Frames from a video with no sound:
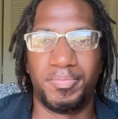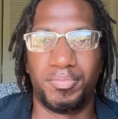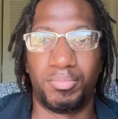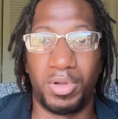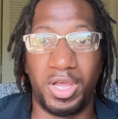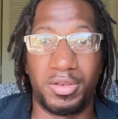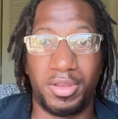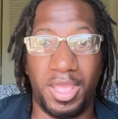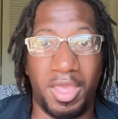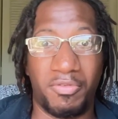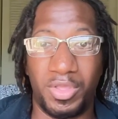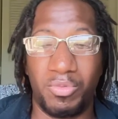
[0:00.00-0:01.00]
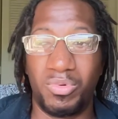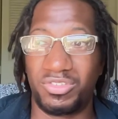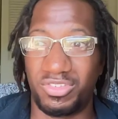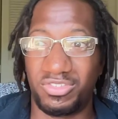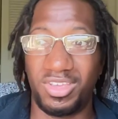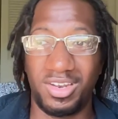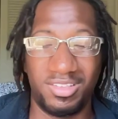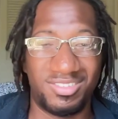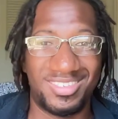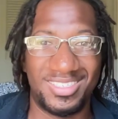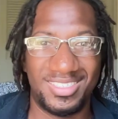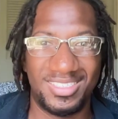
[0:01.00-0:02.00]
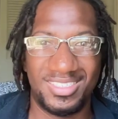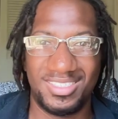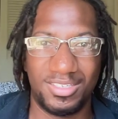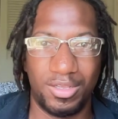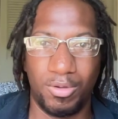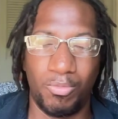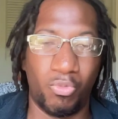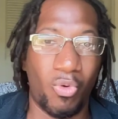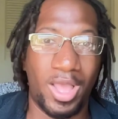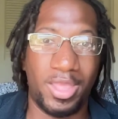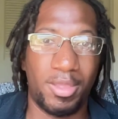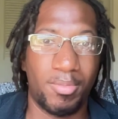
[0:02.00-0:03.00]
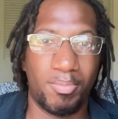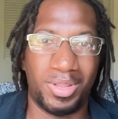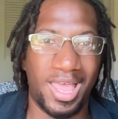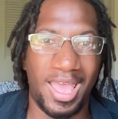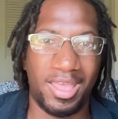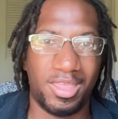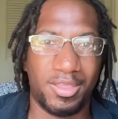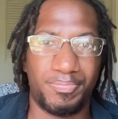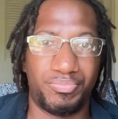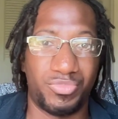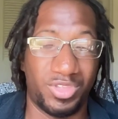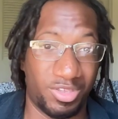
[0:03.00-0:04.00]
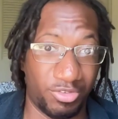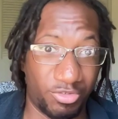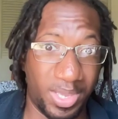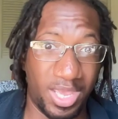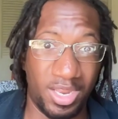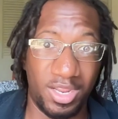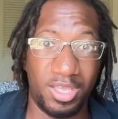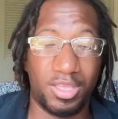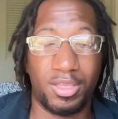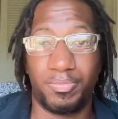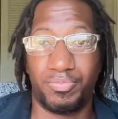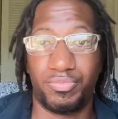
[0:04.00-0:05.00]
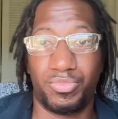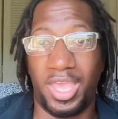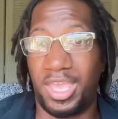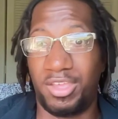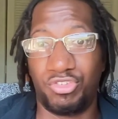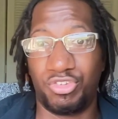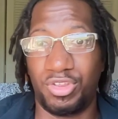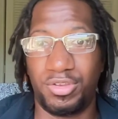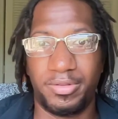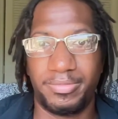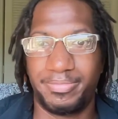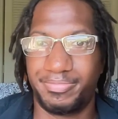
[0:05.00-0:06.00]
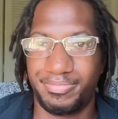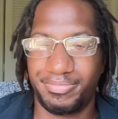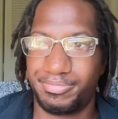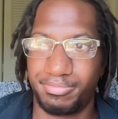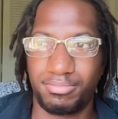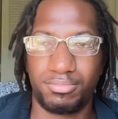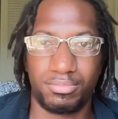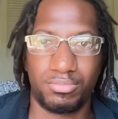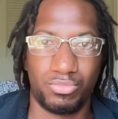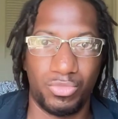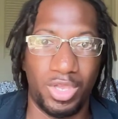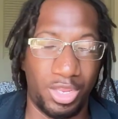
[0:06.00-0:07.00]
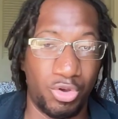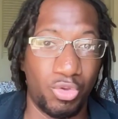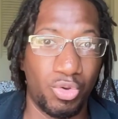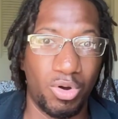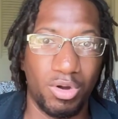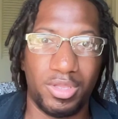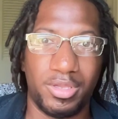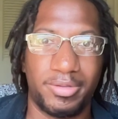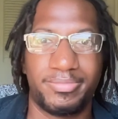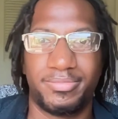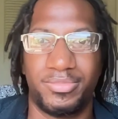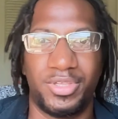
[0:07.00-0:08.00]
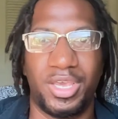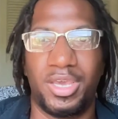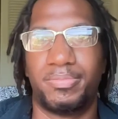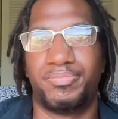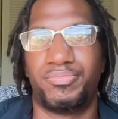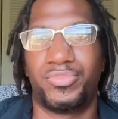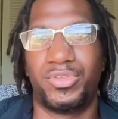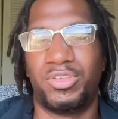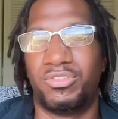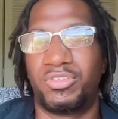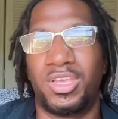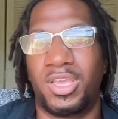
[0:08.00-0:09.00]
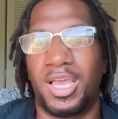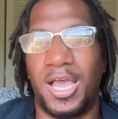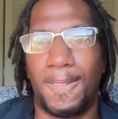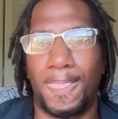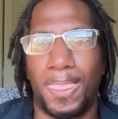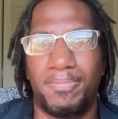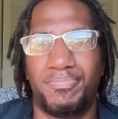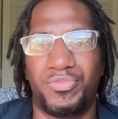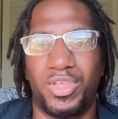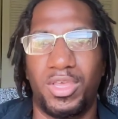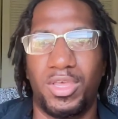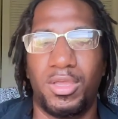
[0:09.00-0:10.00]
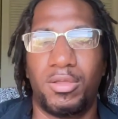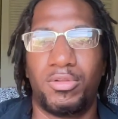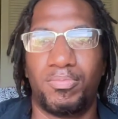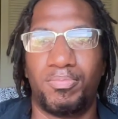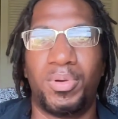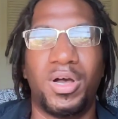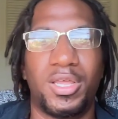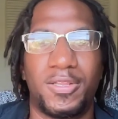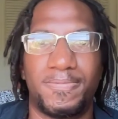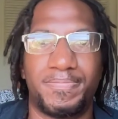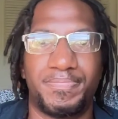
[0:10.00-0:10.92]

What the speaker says: But if he was a citizen, white, black, Hispanic, Asian, in New York, yeah, he's getting got. But